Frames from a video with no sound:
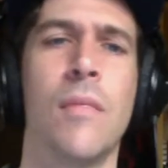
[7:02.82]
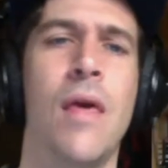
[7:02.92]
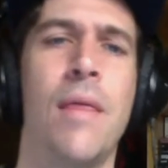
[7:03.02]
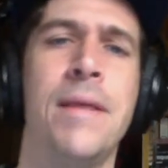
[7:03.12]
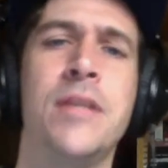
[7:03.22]

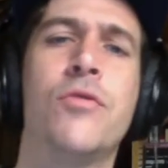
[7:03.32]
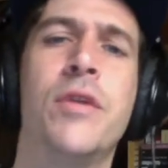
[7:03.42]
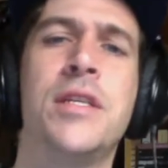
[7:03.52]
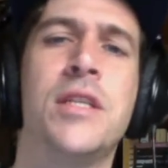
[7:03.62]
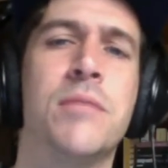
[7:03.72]
These
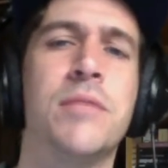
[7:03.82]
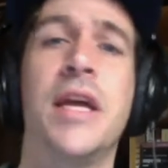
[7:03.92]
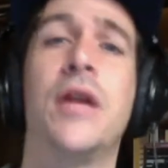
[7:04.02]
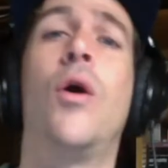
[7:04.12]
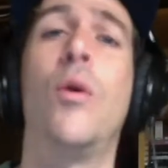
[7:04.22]
criticisms
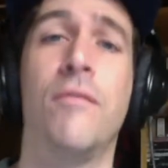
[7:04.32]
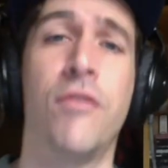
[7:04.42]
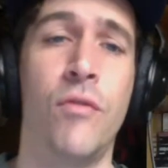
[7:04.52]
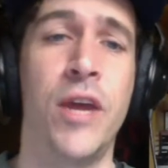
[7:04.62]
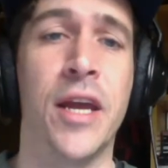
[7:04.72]
hit home
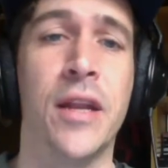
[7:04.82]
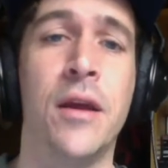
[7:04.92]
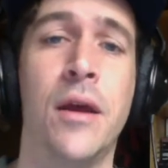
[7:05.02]
for Regan,